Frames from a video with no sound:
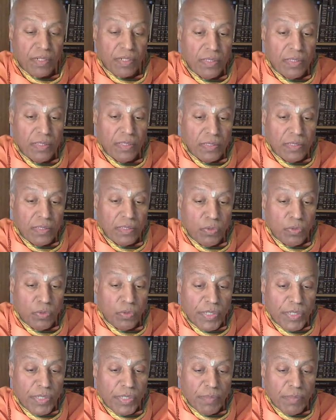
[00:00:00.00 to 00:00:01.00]
So
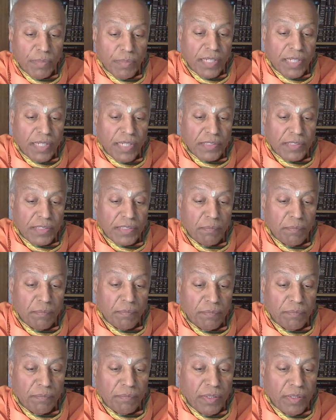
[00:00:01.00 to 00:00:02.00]
Bhishma is asking
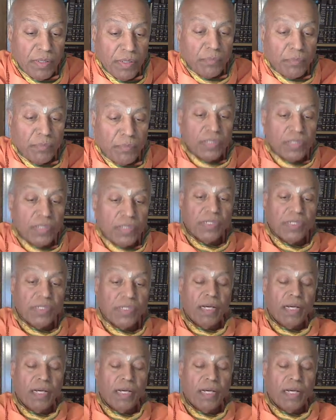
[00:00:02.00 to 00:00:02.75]
Pulasya.